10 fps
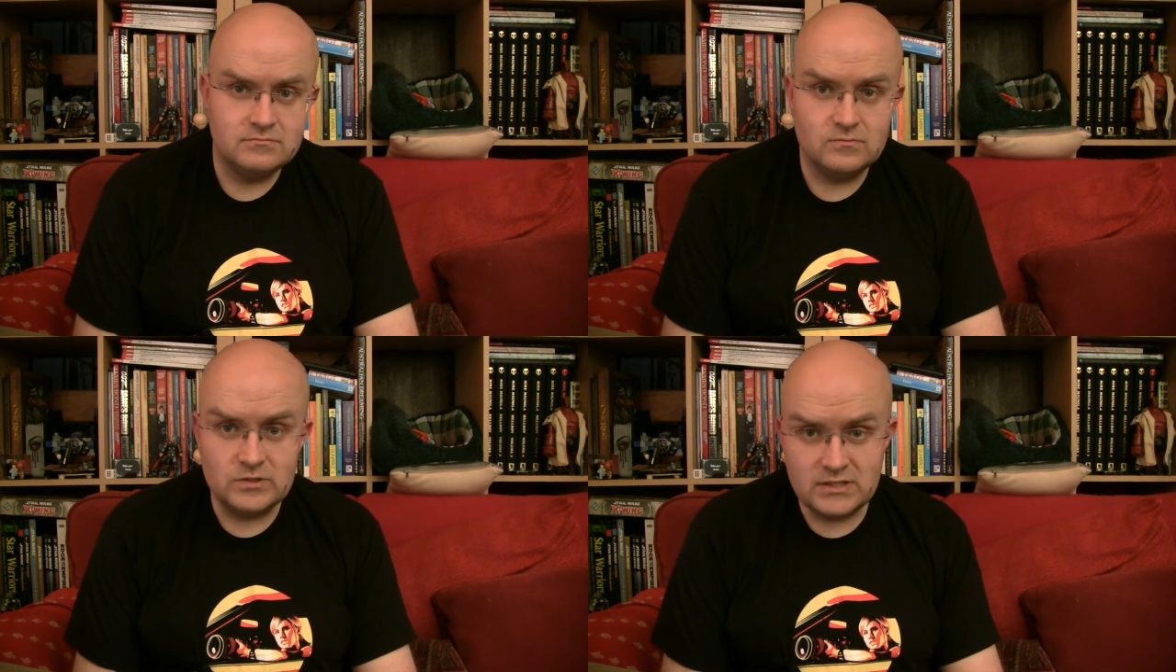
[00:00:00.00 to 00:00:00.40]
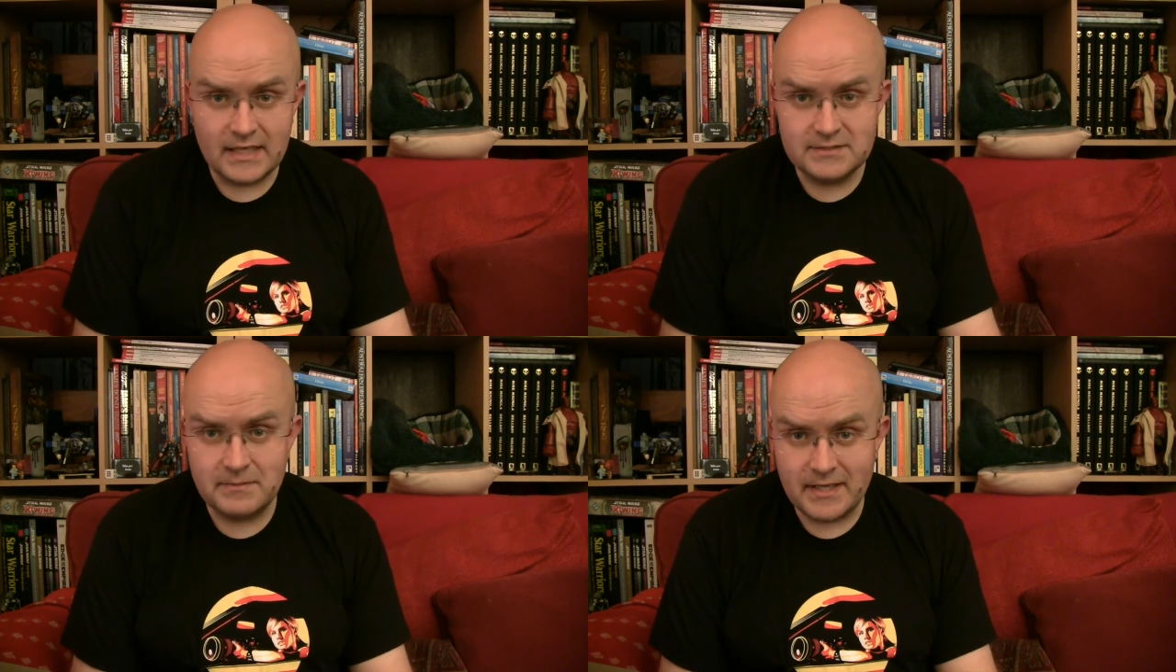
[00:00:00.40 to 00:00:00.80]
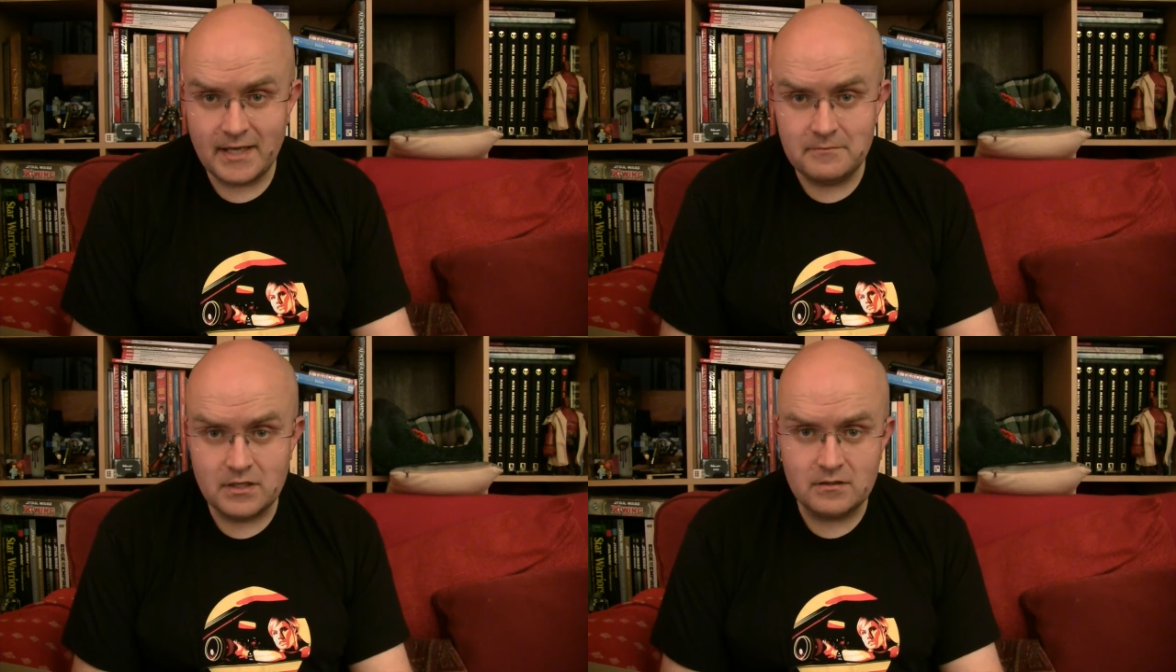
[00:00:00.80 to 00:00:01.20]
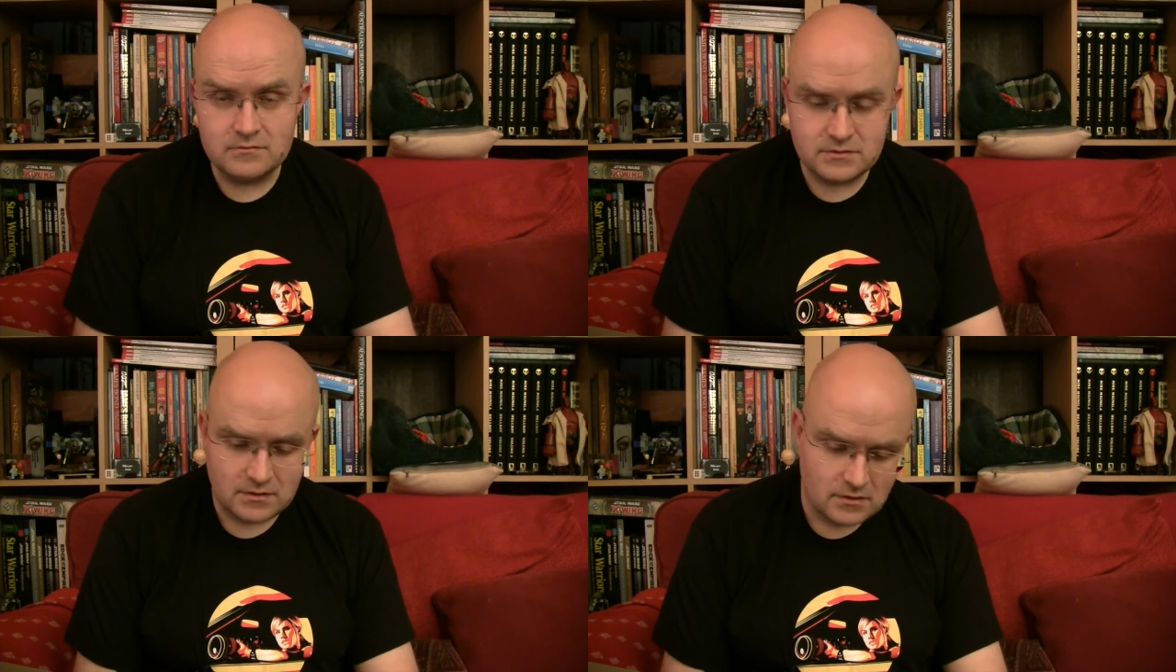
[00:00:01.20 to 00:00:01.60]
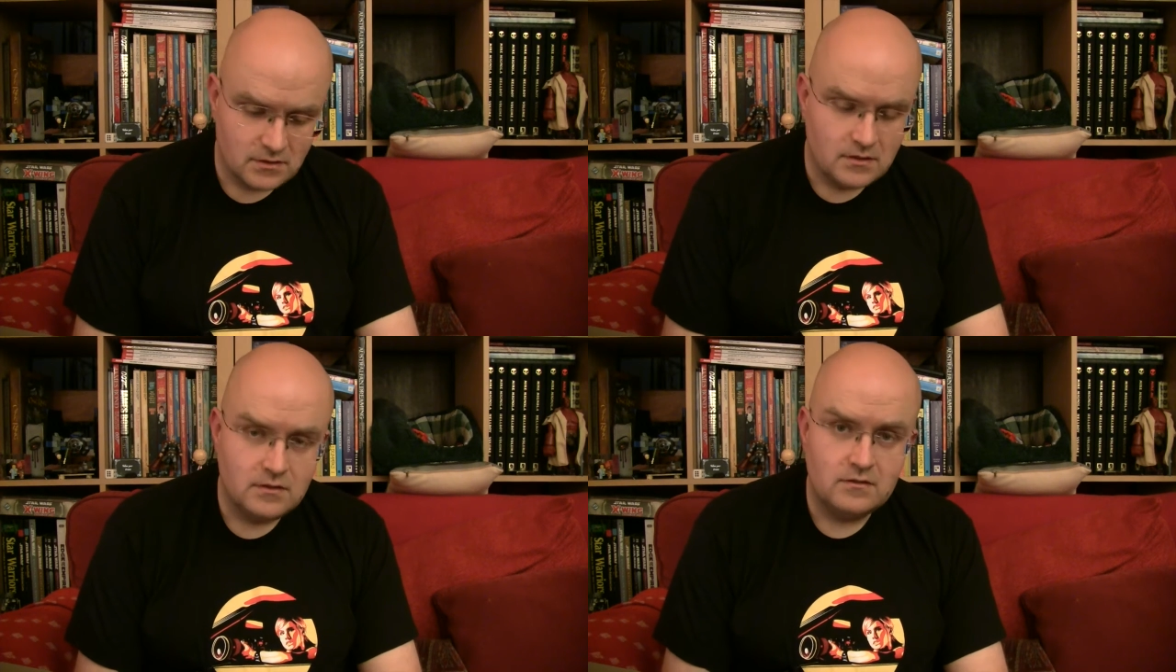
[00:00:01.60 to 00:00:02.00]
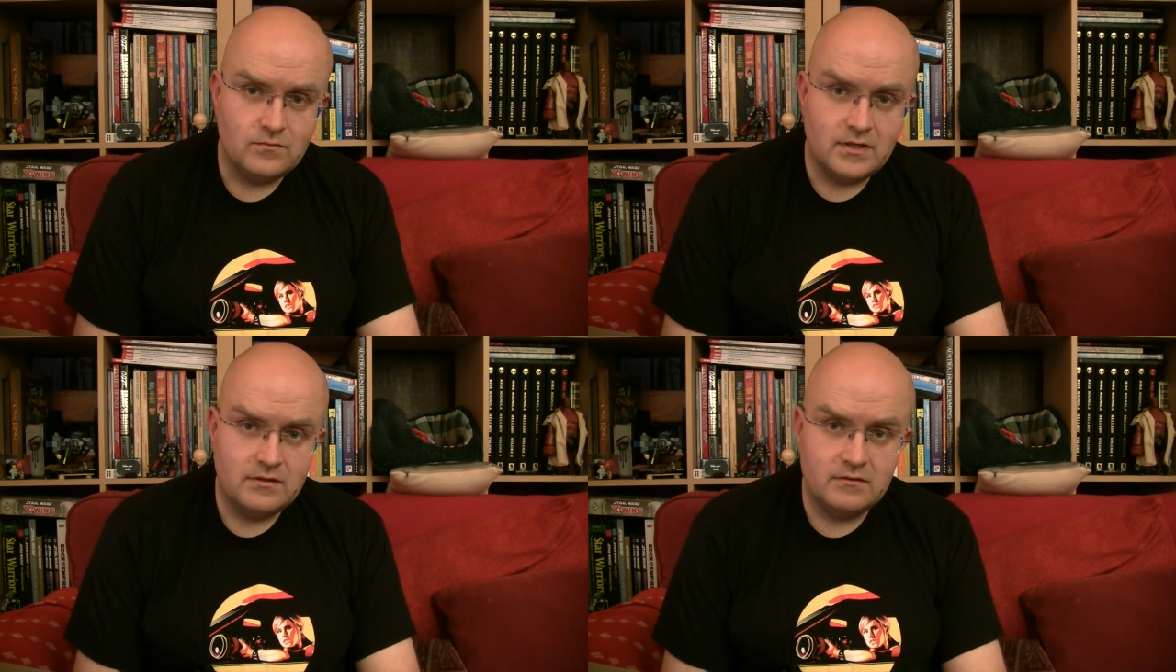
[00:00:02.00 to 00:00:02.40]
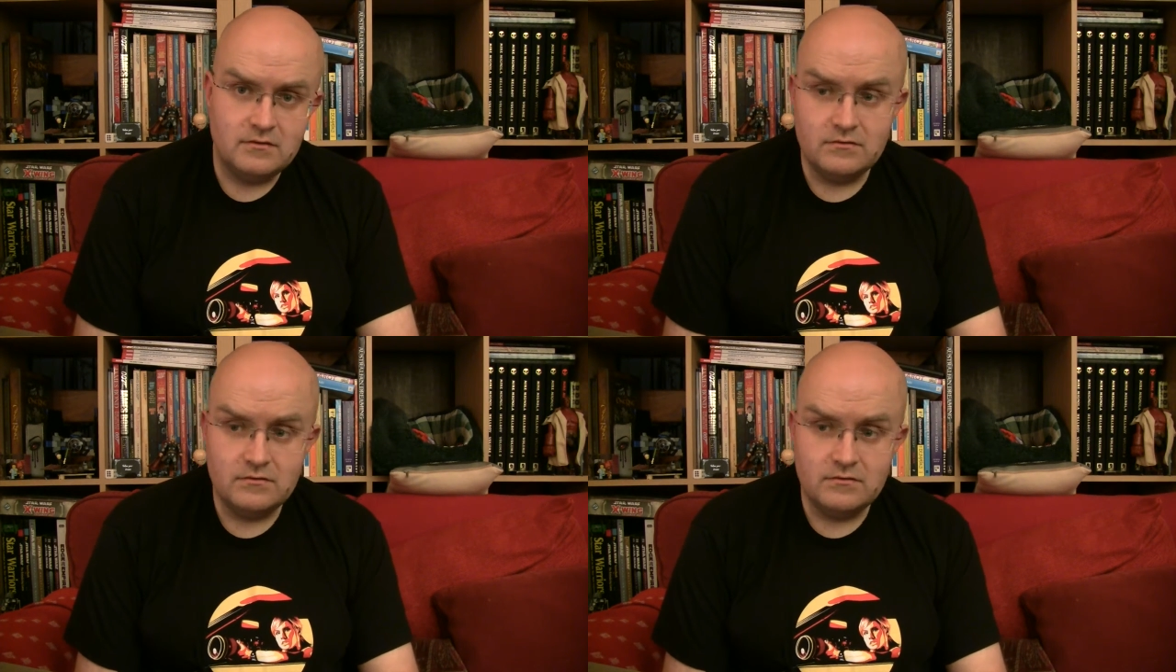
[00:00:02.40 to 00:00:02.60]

which later became Cult, with